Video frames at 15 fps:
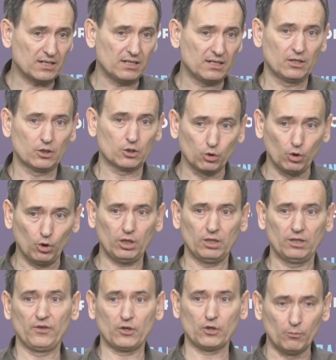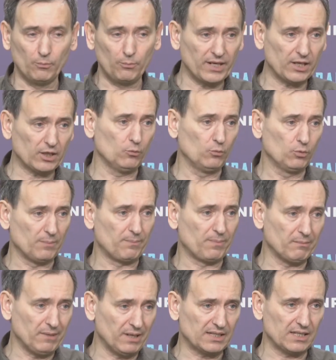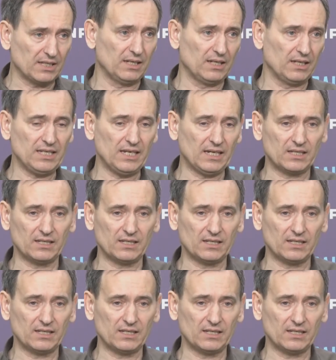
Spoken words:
They will stipulate who and where